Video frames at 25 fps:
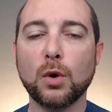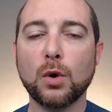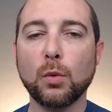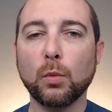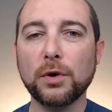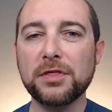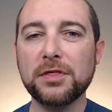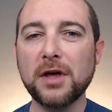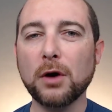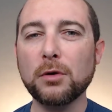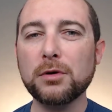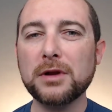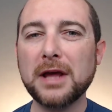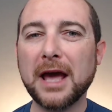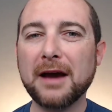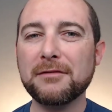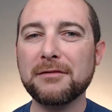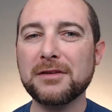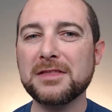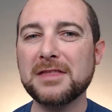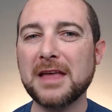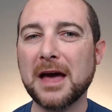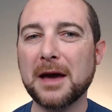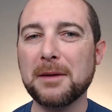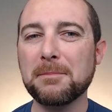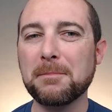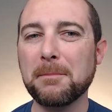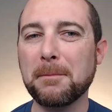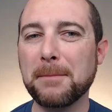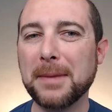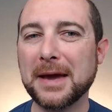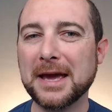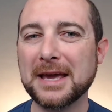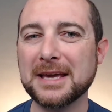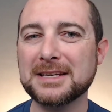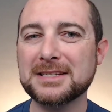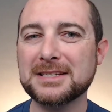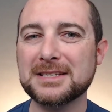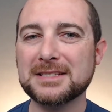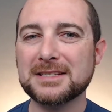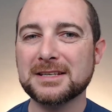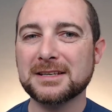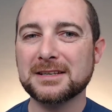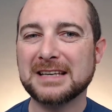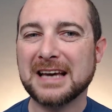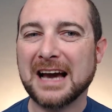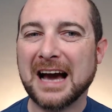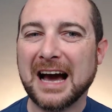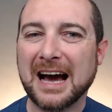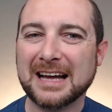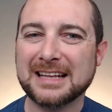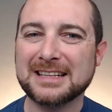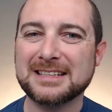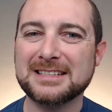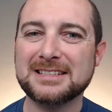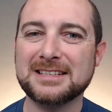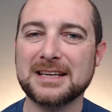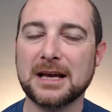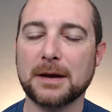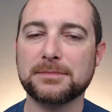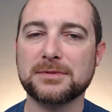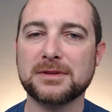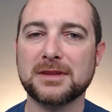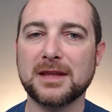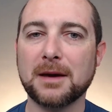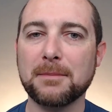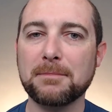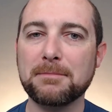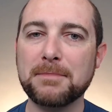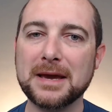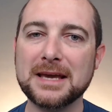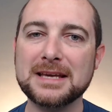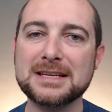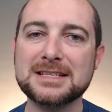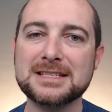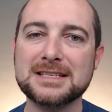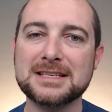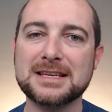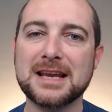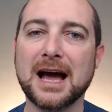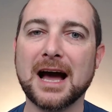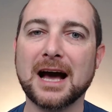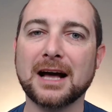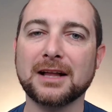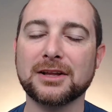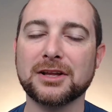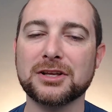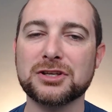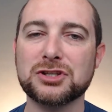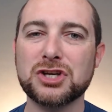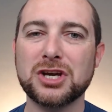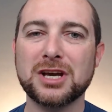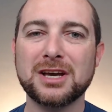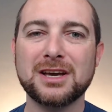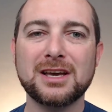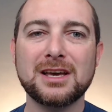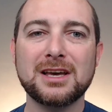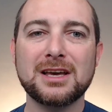Without having that base concept and that base knowledge,